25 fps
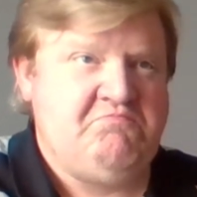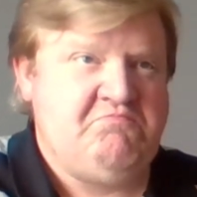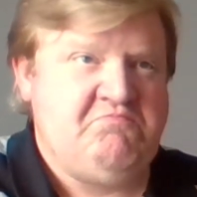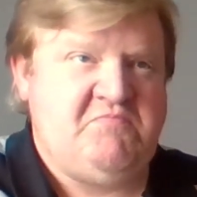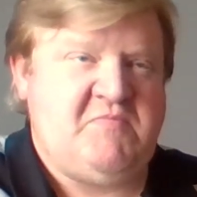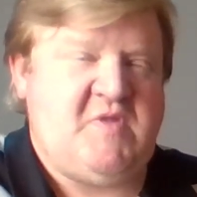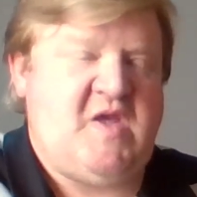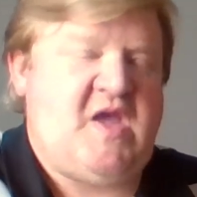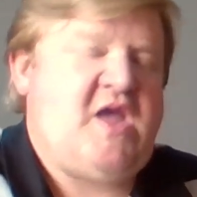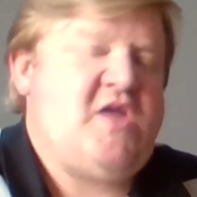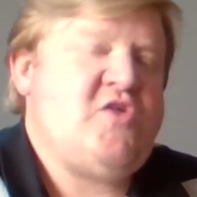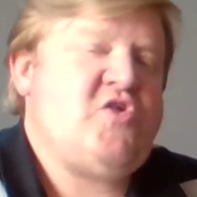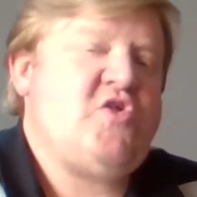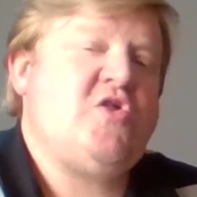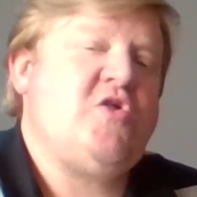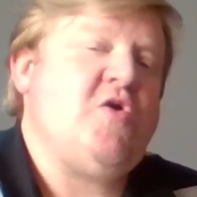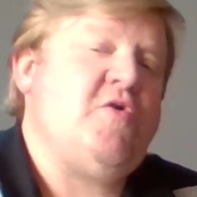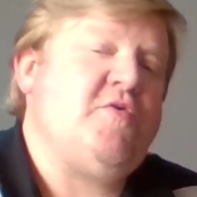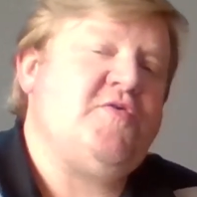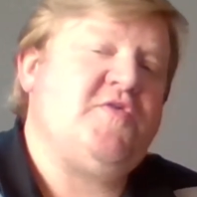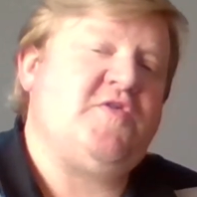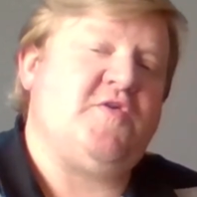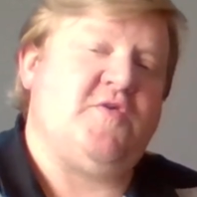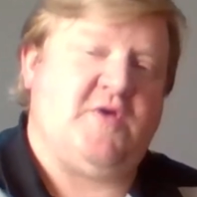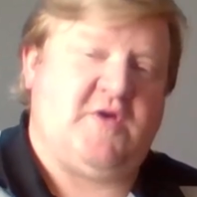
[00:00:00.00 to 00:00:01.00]
It
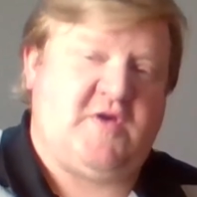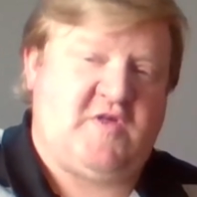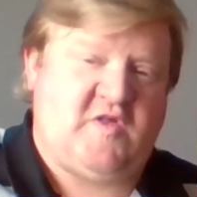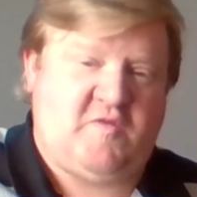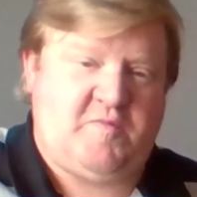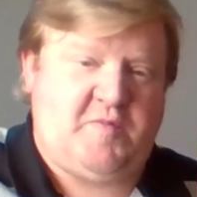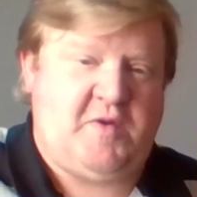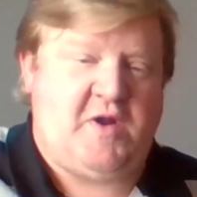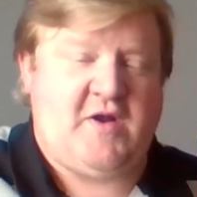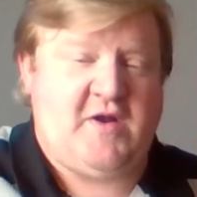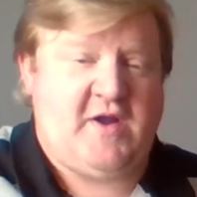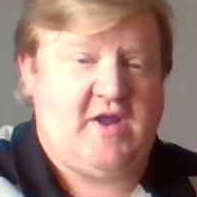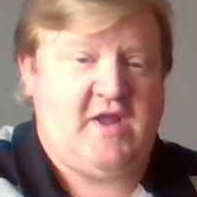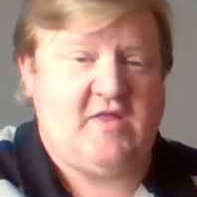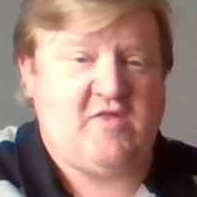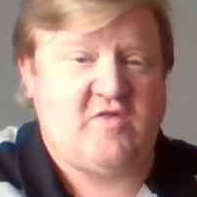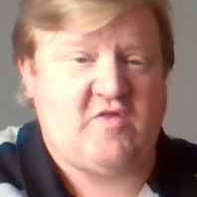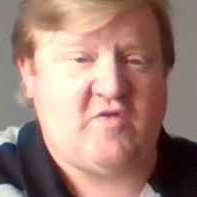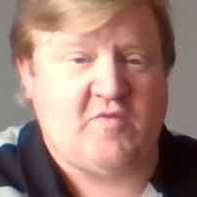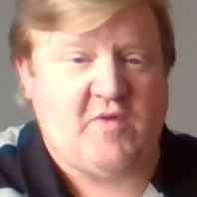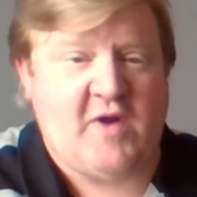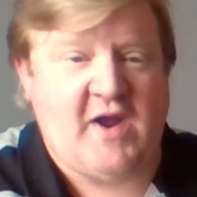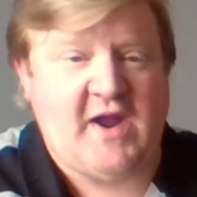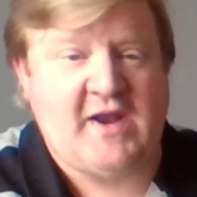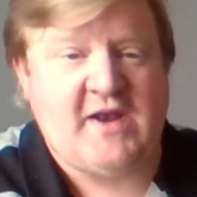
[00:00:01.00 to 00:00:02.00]
shows their experience,
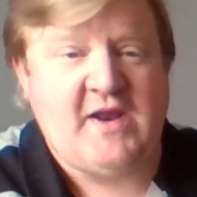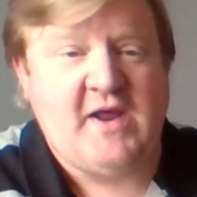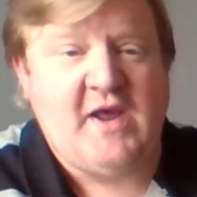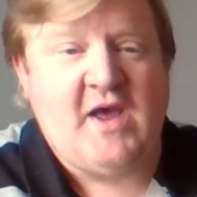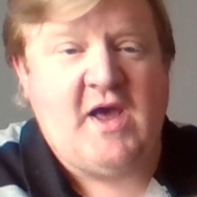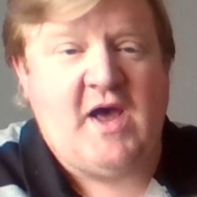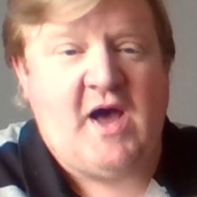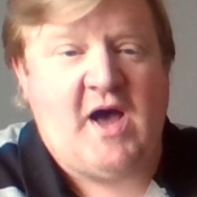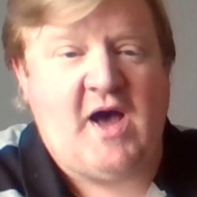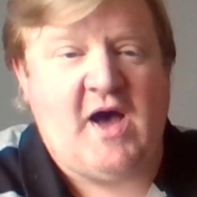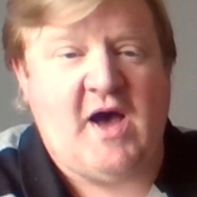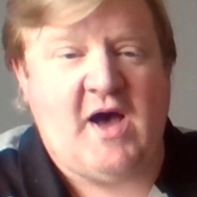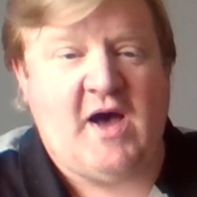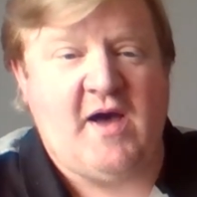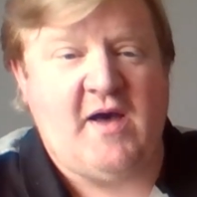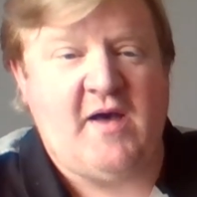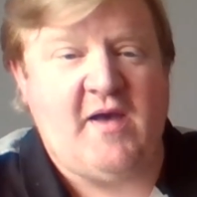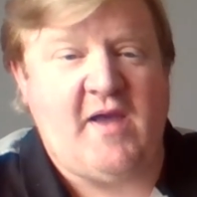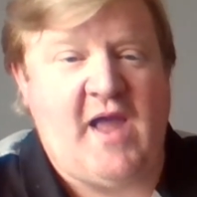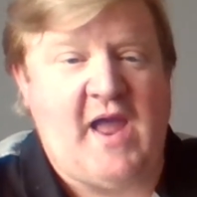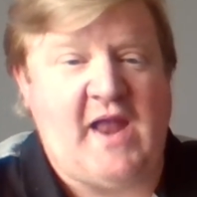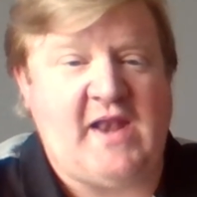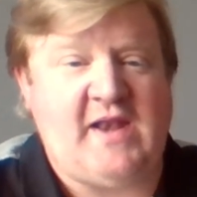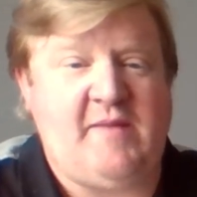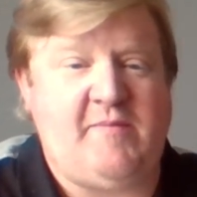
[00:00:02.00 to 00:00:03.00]
right?
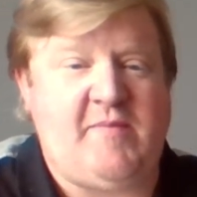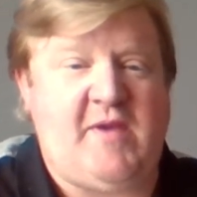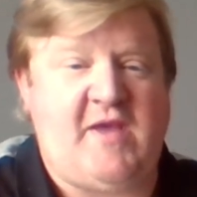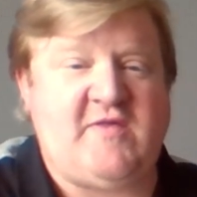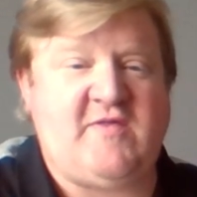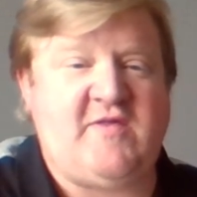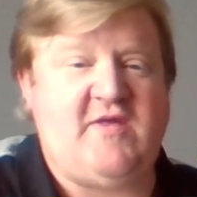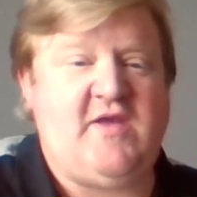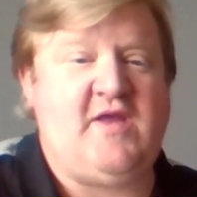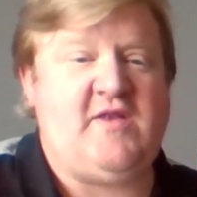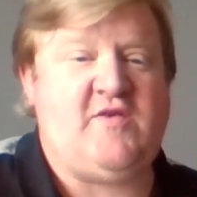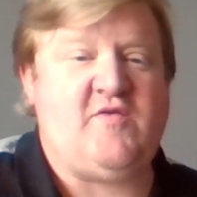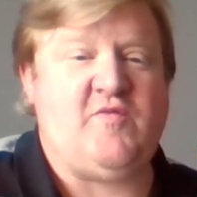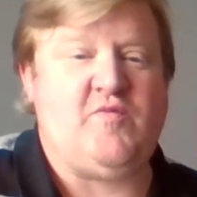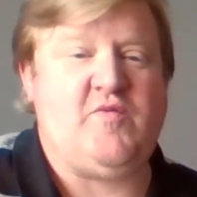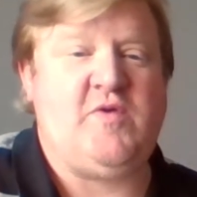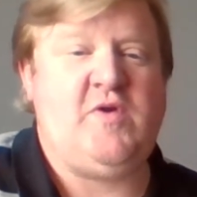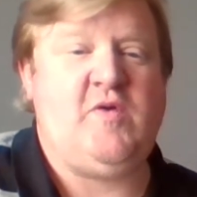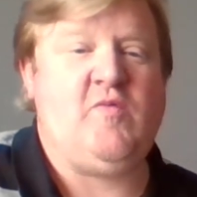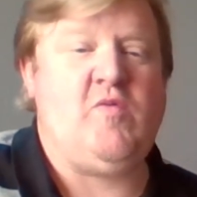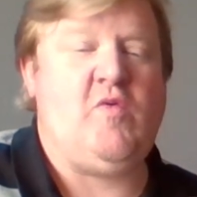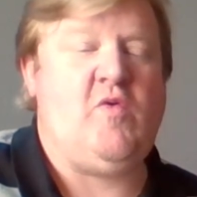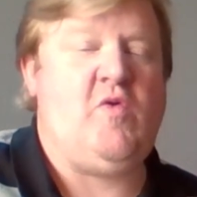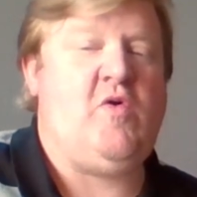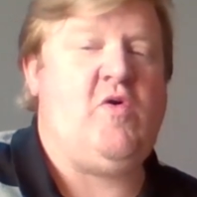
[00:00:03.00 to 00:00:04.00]
Any basically you get to
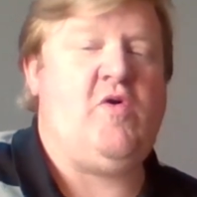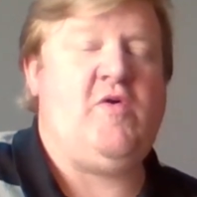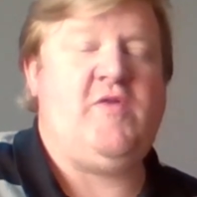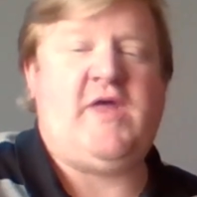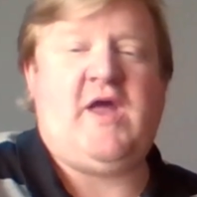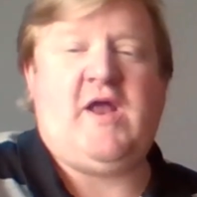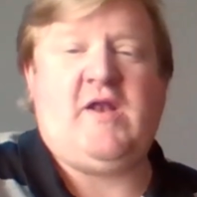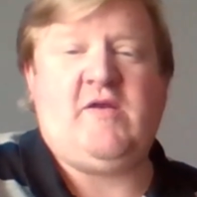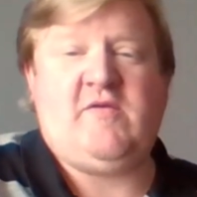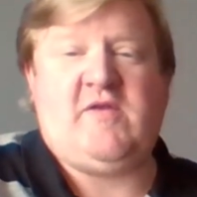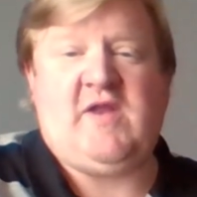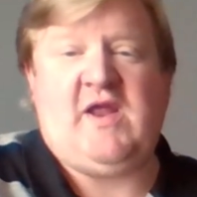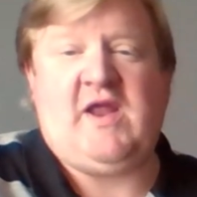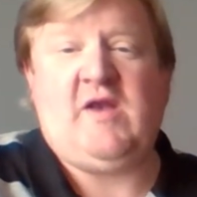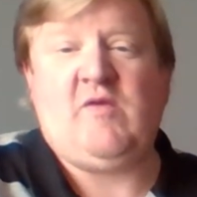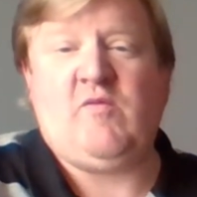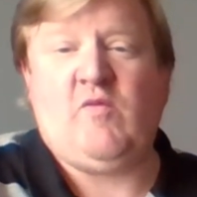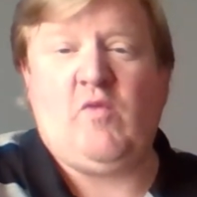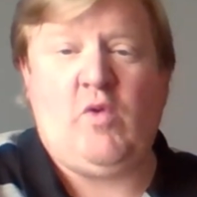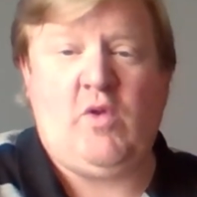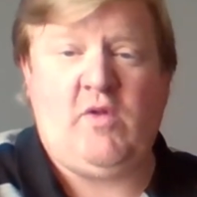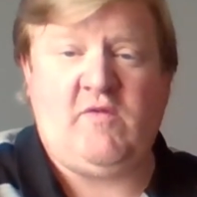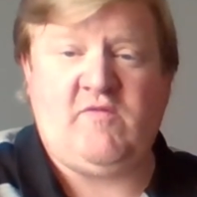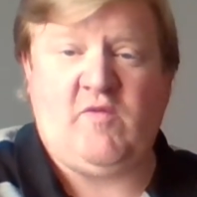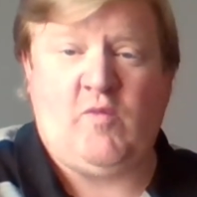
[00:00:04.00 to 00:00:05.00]
re-roll that hit
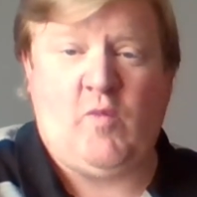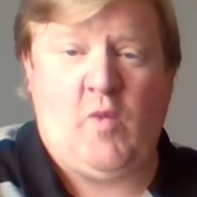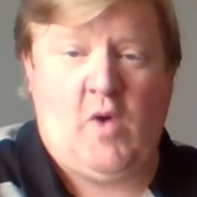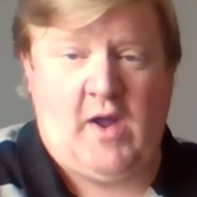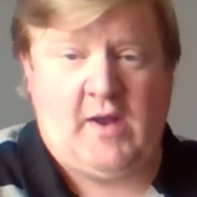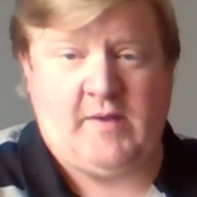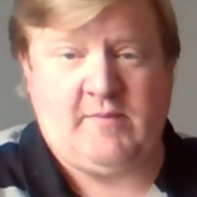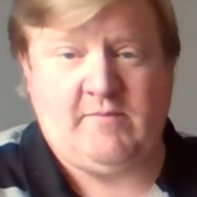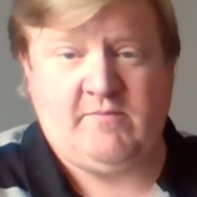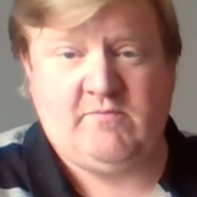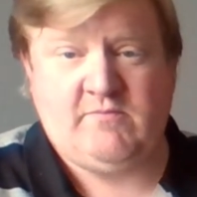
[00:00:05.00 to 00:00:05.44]
roll of a 1.